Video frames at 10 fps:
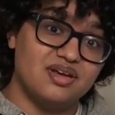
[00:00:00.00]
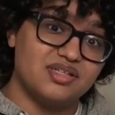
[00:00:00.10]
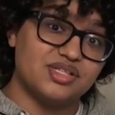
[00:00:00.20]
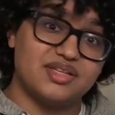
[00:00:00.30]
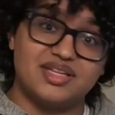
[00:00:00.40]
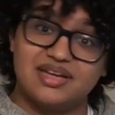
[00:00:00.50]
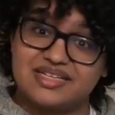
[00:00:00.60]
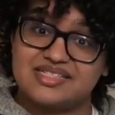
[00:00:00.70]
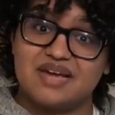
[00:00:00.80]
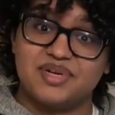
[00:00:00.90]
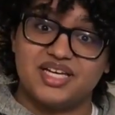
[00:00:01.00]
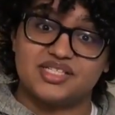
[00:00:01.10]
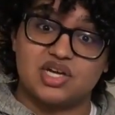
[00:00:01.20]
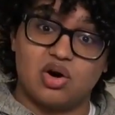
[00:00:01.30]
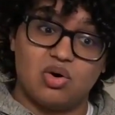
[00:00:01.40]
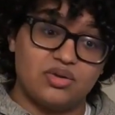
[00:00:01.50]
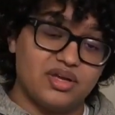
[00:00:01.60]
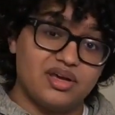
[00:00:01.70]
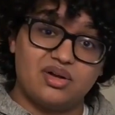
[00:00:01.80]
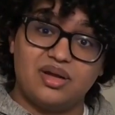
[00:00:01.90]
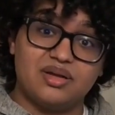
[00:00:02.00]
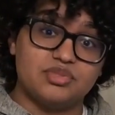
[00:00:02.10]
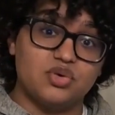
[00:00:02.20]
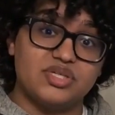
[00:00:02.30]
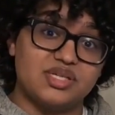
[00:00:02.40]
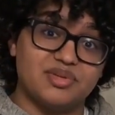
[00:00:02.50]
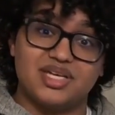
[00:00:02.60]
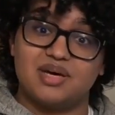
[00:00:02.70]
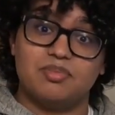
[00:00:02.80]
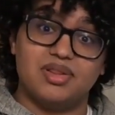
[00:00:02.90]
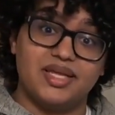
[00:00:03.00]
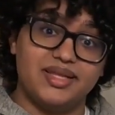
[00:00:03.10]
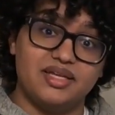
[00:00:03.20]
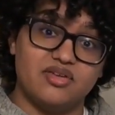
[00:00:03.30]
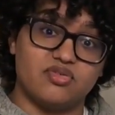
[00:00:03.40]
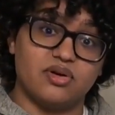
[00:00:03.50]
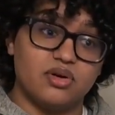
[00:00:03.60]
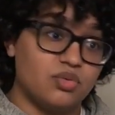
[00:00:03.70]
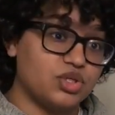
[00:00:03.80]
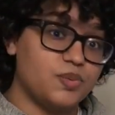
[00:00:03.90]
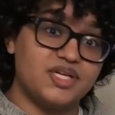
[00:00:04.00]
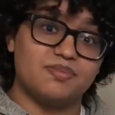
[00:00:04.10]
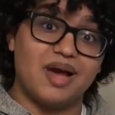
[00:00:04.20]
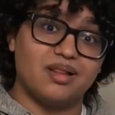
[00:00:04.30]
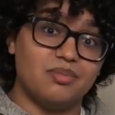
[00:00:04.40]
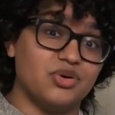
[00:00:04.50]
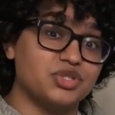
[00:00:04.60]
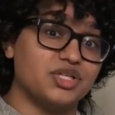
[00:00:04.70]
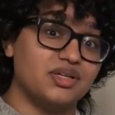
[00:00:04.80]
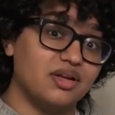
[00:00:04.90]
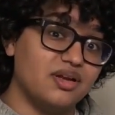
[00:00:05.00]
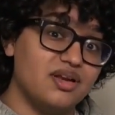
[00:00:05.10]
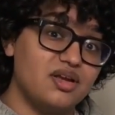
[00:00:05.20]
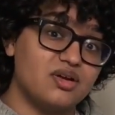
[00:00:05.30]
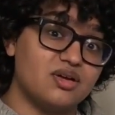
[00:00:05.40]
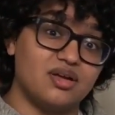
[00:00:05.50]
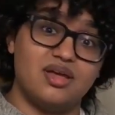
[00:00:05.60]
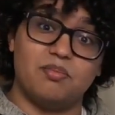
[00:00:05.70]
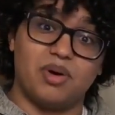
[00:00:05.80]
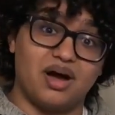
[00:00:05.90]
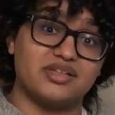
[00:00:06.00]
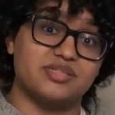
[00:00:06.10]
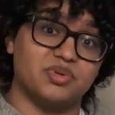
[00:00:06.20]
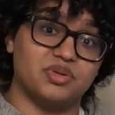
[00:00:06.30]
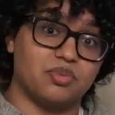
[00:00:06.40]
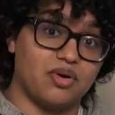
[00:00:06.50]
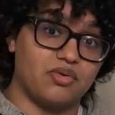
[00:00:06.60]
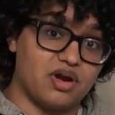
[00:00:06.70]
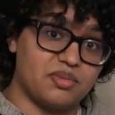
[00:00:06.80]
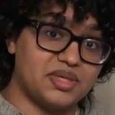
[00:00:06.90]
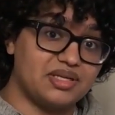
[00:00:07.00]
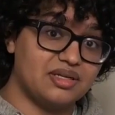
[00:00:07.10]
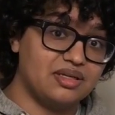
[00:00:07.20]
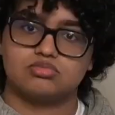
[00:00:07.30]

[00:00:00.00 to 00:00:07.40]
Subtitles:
so that the next time it gets called, it'll end up doing something completely different, which makes Malbolge near impossible to program in.